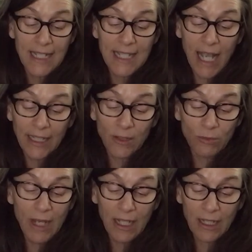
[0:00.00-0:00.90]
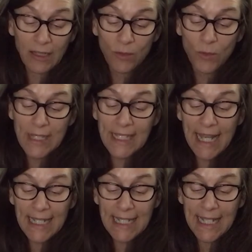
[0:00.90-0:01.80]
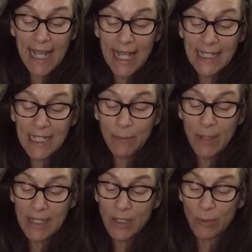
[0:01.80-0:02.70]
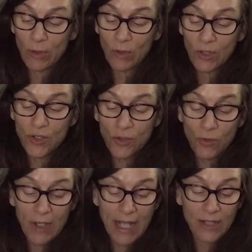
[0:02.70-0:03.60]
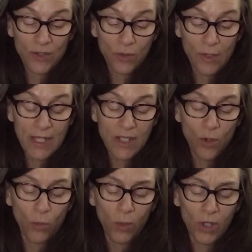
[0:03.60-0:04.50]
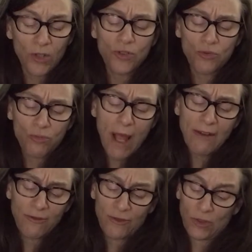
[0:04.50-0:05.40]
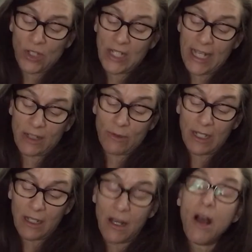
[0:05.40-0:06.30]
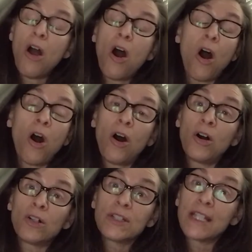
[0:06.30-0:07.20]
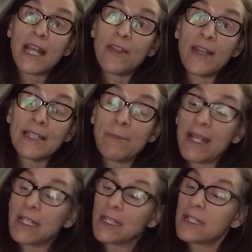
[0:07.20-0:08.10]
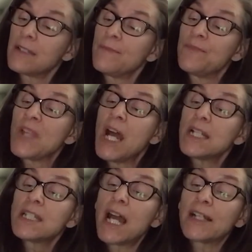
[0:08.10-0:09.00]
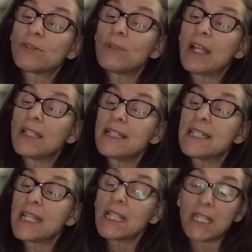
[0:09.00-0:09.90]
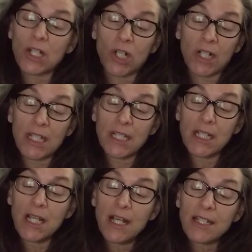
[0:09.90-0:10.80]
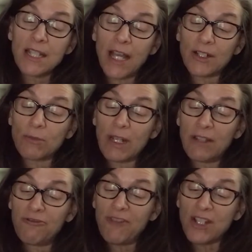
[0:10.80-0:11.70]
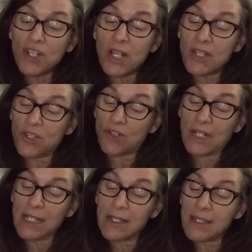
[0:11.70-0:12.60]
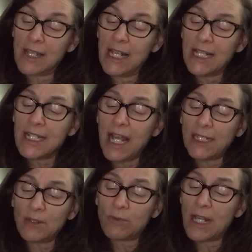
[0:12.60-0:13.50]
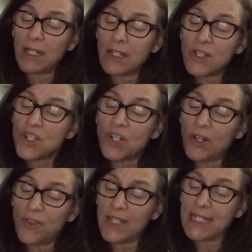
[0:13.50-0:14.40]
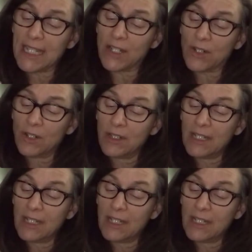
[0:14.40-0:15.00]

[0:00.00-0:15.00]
Dinorella was dainty and dependable. Dora and Doris were dreadful to Dinorella. All day they demanded. Dinorella dig the garden. Dinorella fetch us drinks. Dinorella start the dinner.